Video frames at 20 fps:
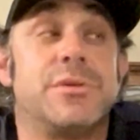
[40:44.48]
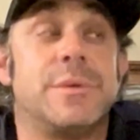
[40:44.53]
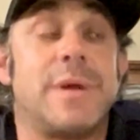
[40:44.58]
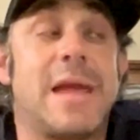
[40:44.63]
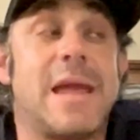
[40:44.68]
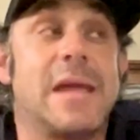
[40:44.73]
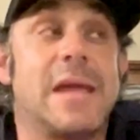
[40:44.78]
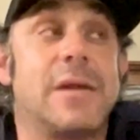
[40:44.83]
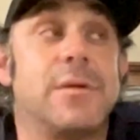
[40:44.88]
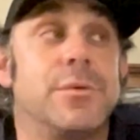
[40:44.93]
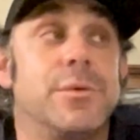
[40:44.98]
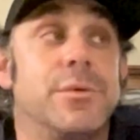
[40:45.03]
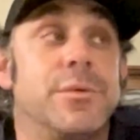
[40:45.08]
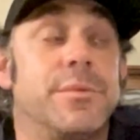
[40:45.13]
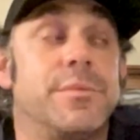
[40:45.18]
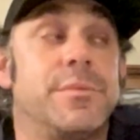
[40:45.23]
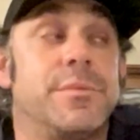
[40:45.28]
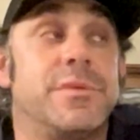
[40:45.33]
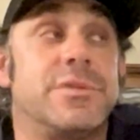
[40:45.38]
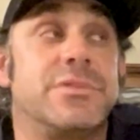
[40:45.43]

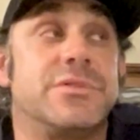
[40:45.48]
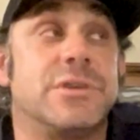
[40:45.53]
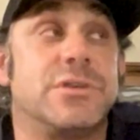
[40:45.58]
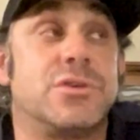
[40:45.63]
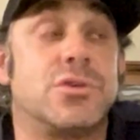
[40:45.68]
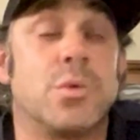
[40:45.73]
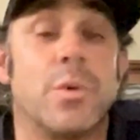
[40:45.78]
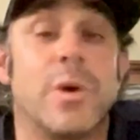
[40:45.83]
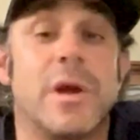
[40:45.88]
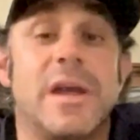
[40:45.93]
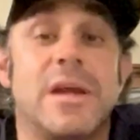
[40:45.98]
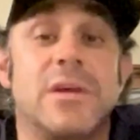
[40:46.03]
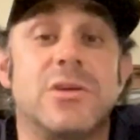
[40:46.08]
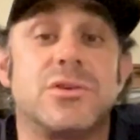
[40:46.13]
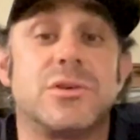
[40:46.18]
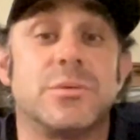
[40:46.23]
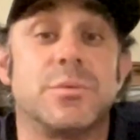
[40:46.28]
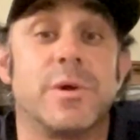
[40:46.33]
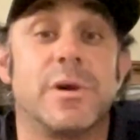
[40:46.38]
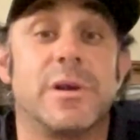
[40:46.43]
handle the
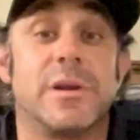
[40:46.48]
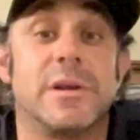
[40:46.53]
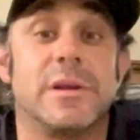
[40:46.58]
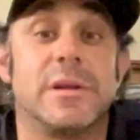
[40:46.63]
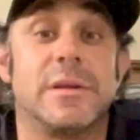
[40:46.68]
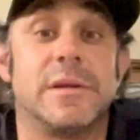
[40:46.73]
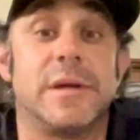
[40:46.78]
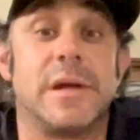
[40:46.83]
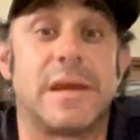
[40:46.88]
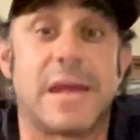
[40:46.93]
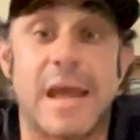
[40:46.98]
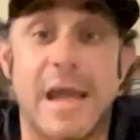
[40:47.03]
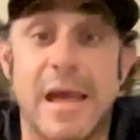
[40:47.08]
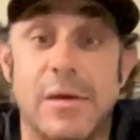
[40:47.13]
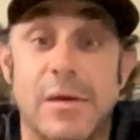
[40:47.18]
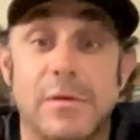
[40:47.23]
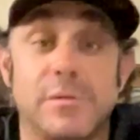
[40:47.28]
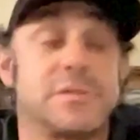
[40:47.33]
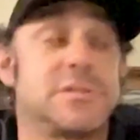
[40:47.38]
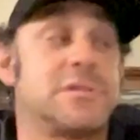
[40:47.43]
situation when it
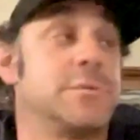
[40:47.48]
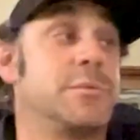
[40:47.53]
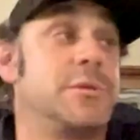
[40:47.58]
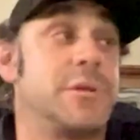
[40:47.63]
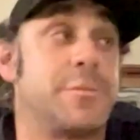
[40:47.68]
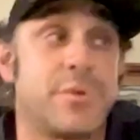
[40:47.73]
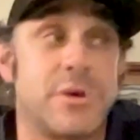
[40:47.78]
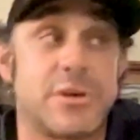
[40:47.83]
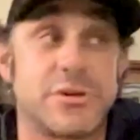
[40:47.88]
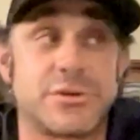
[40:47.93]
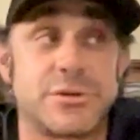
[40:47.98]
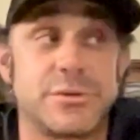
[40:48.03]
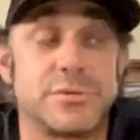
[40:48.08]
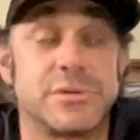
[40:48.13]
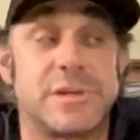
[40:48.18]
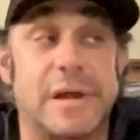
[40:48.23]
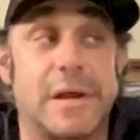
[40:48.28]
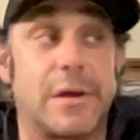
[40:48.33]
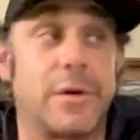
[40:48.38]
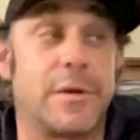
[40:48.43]
counts and when the pressure's
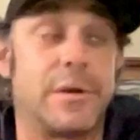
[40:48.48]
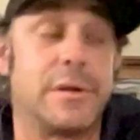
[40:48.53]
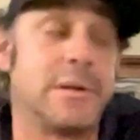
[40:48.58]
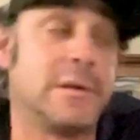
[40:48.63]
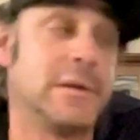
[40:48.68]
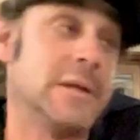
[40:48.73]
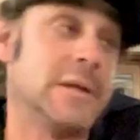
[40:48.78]
there. And